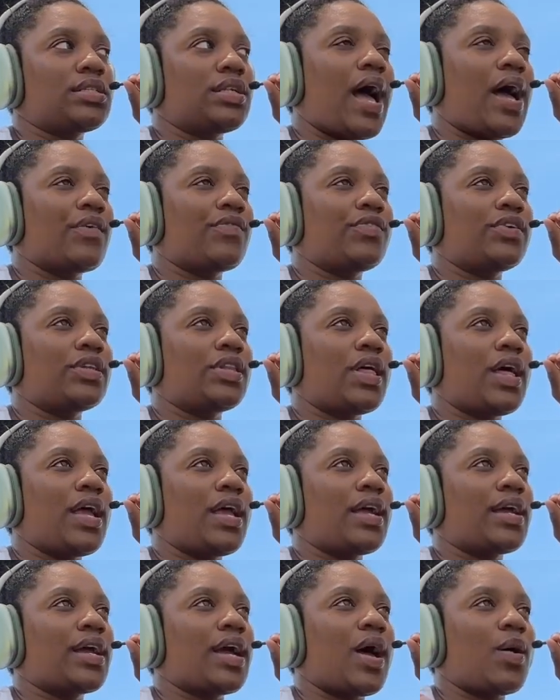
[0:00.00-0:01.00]
I feel
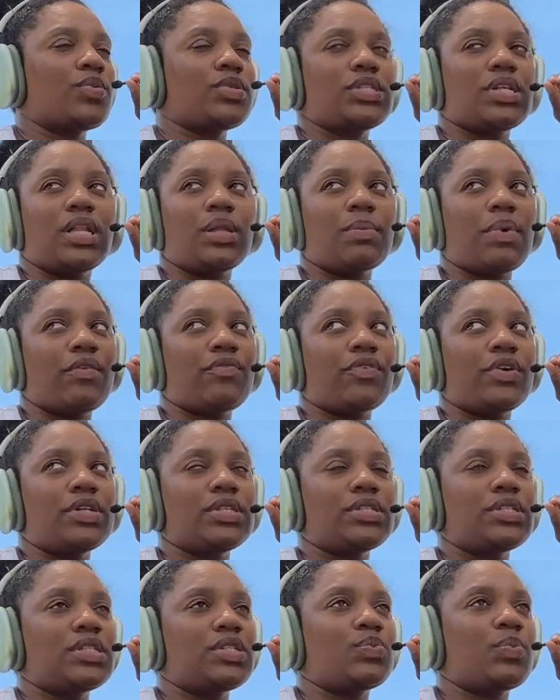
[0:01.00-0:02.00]
like I was telling my
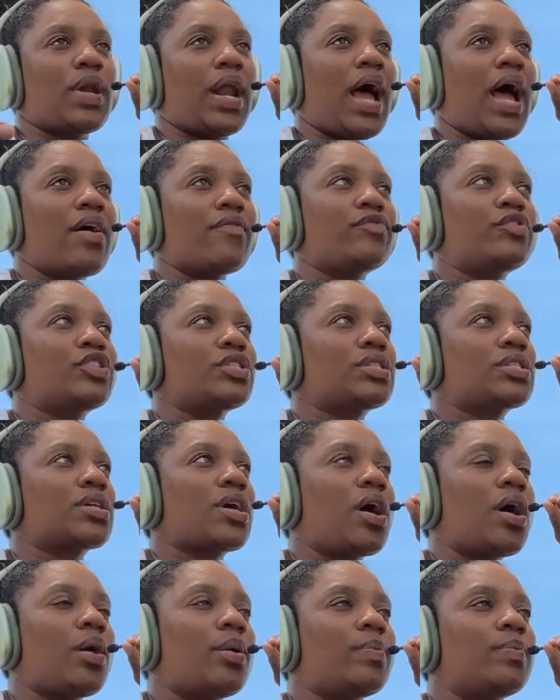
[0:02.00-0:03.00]
friends this, but I've just
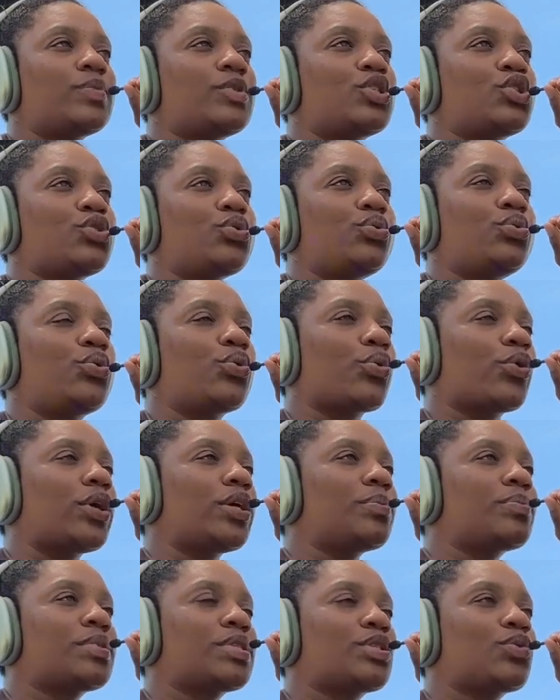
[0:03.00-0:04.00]
come to
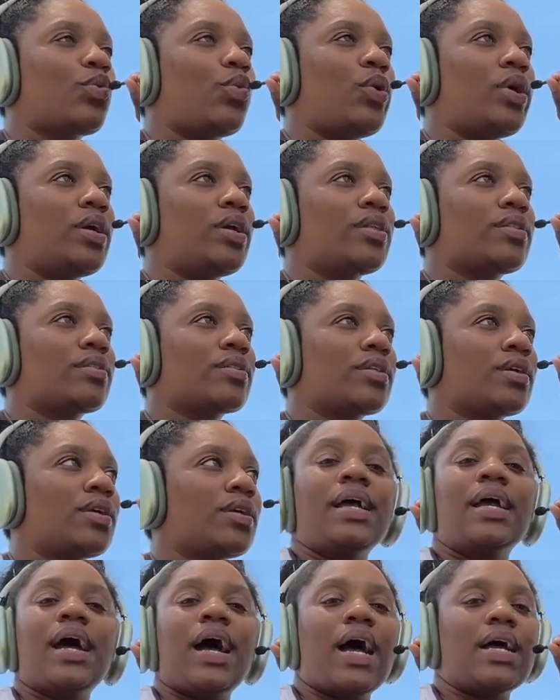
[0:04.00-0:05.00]
grips with
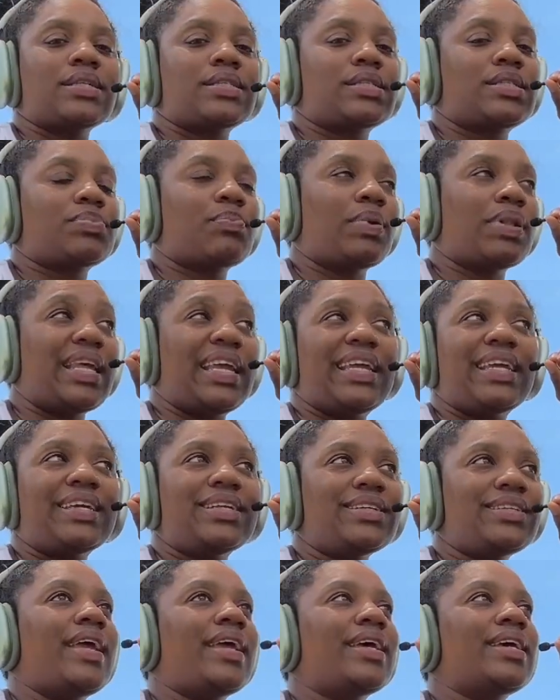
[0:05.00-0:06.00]
God's
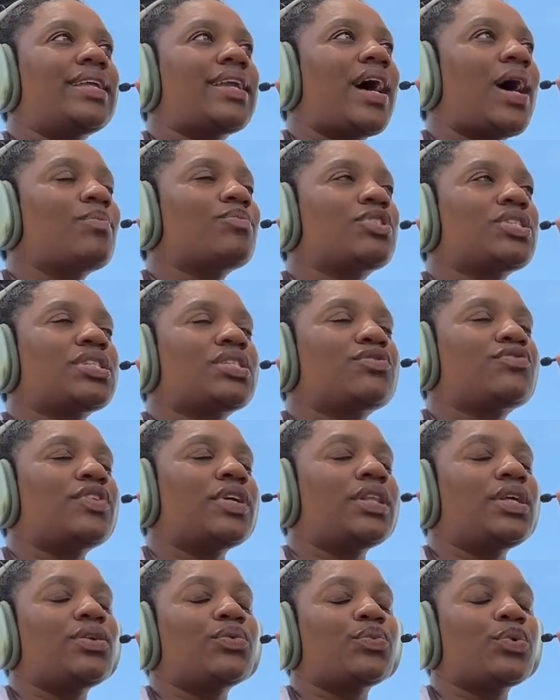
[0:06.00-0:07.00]
plan and I'm just
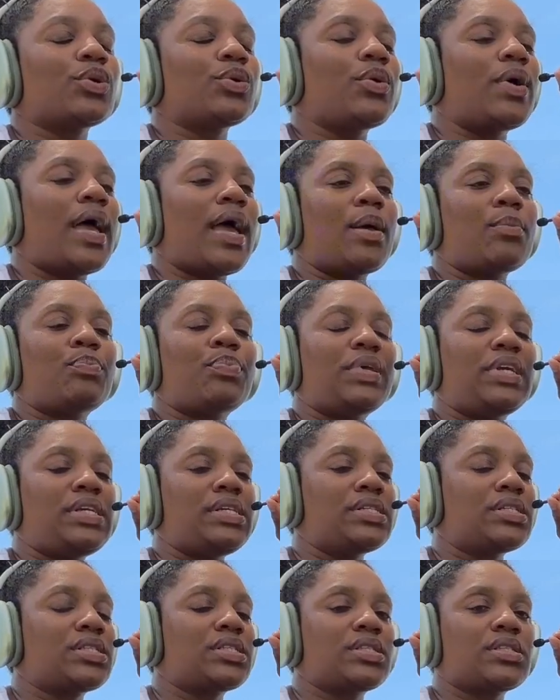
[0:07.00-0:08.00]
feeling real at
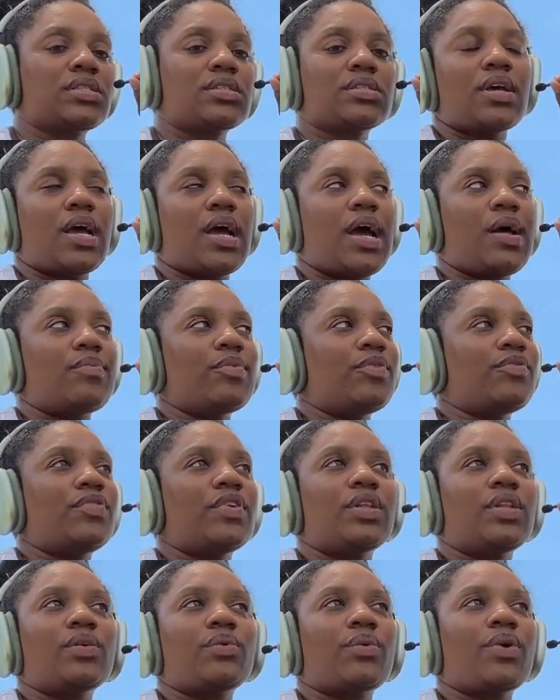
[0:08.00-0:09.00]
peace. I've been
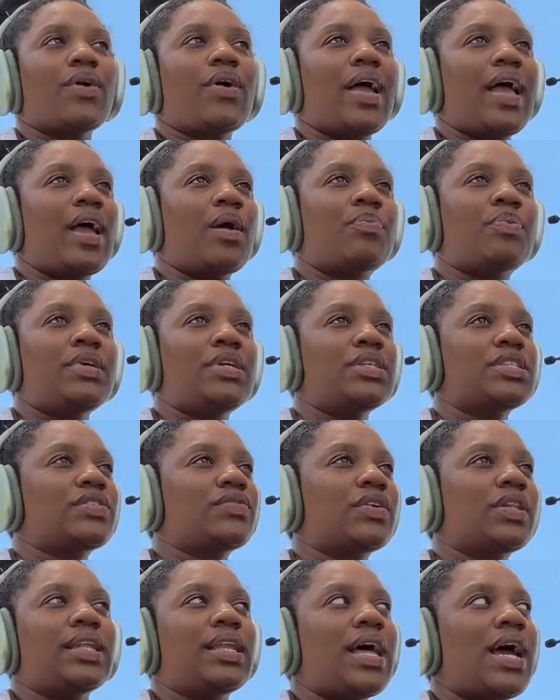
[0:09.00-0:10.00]
feeling real at peace
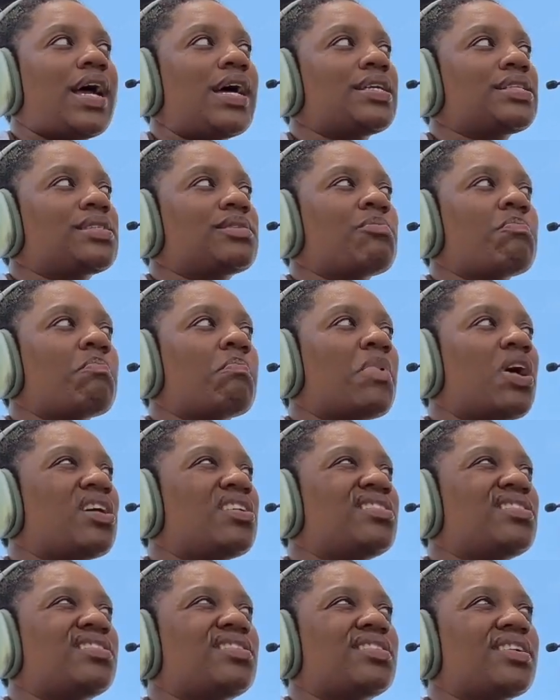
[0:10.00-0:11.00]
for the last
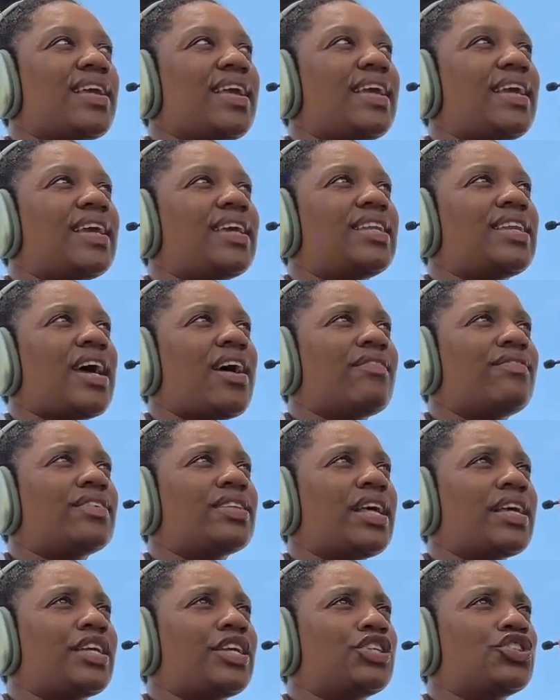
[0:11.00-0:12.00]
month and I feel
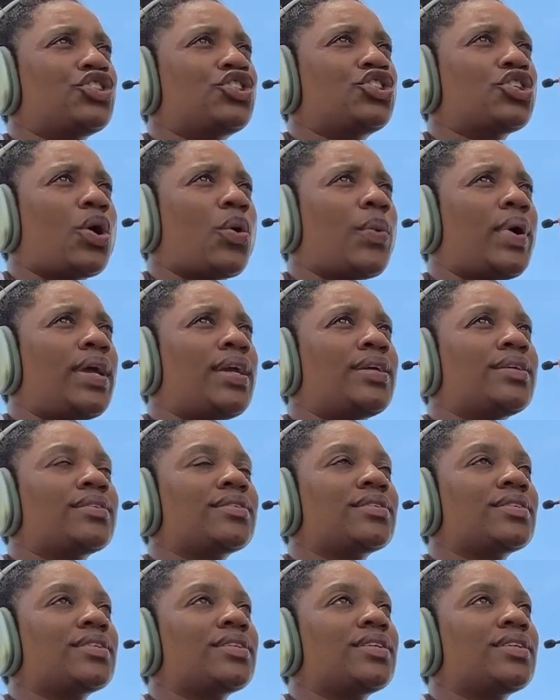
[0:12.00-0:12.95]
like it's showing.